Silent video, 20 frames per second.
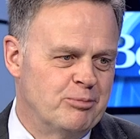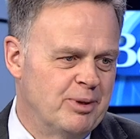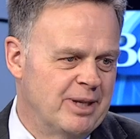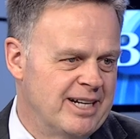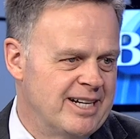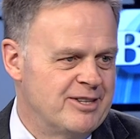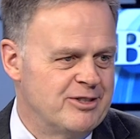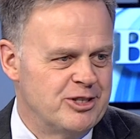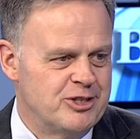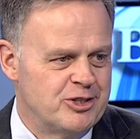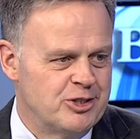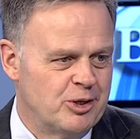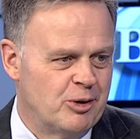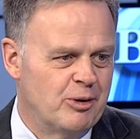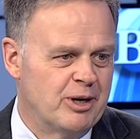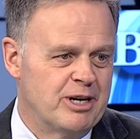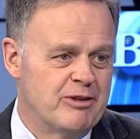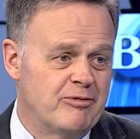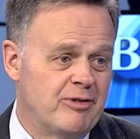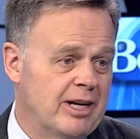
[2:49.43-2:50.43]
plans and so
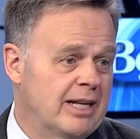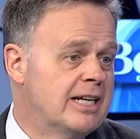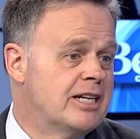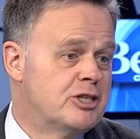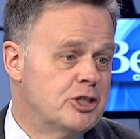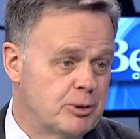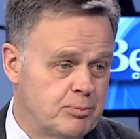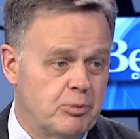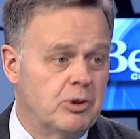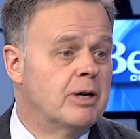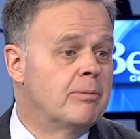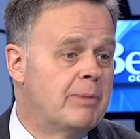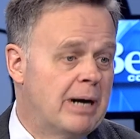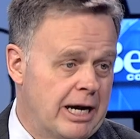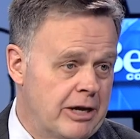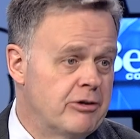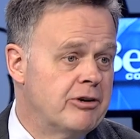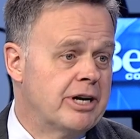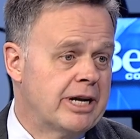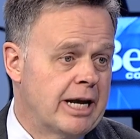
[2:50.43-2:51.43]
on. And finally, I just put a
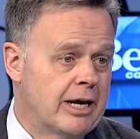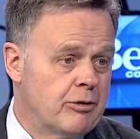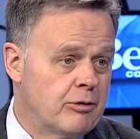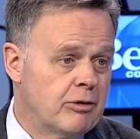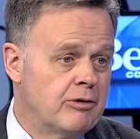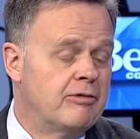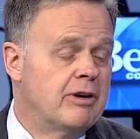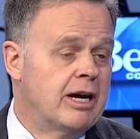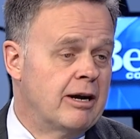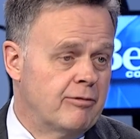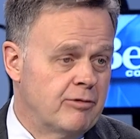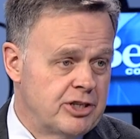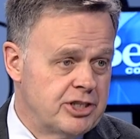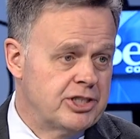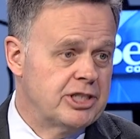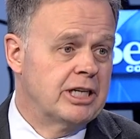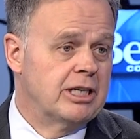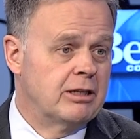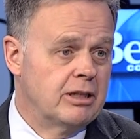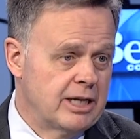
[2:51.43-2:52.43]
binder together of every
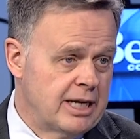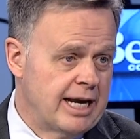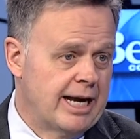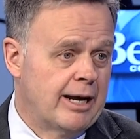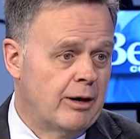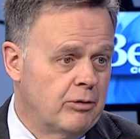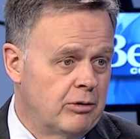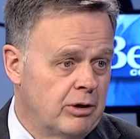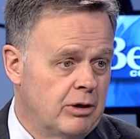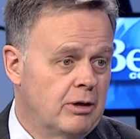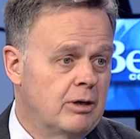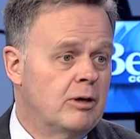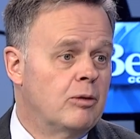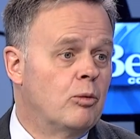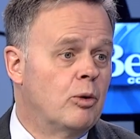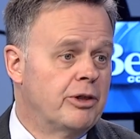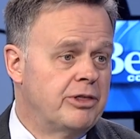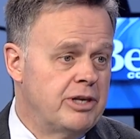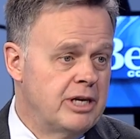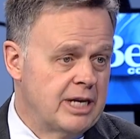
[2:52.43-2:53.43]
single account,
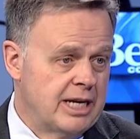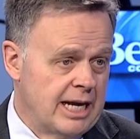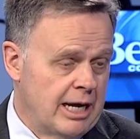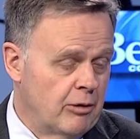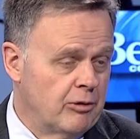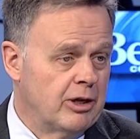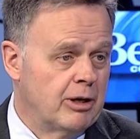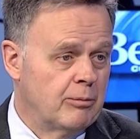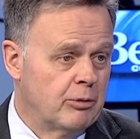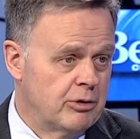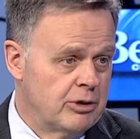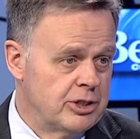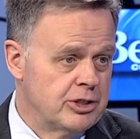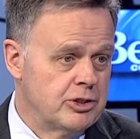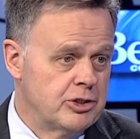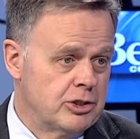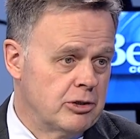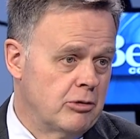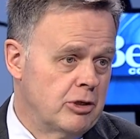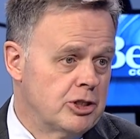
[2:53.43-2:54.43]
what the account number is,
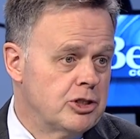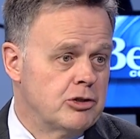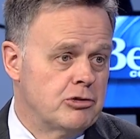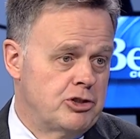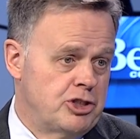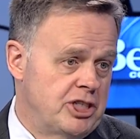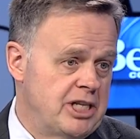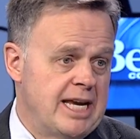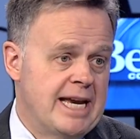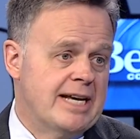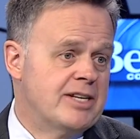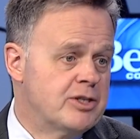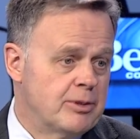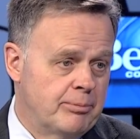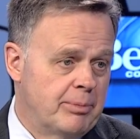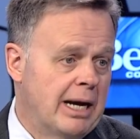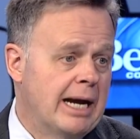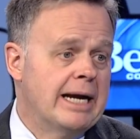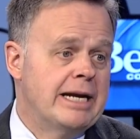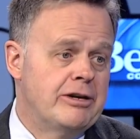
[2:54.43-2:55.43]
and so on. So she has a
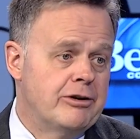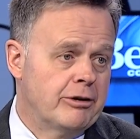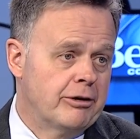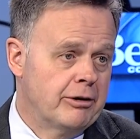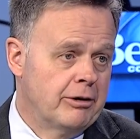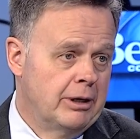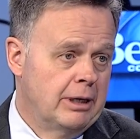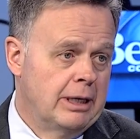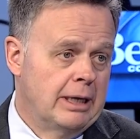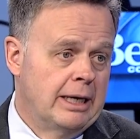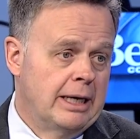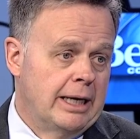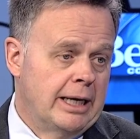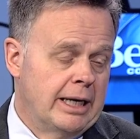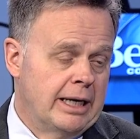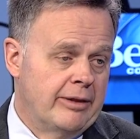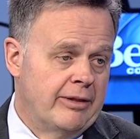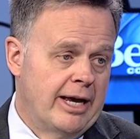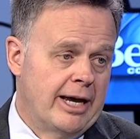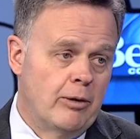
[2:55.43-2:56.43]
binder. Well, that's a
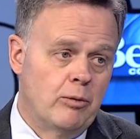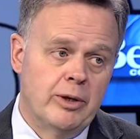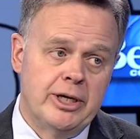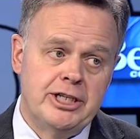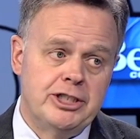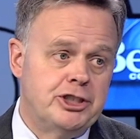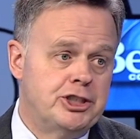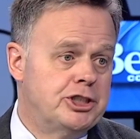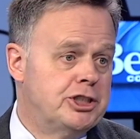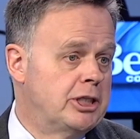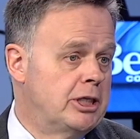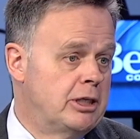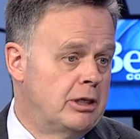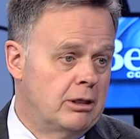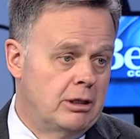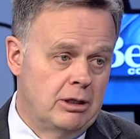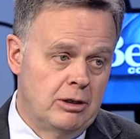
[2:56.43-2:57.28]
great and that idea. way, a binder would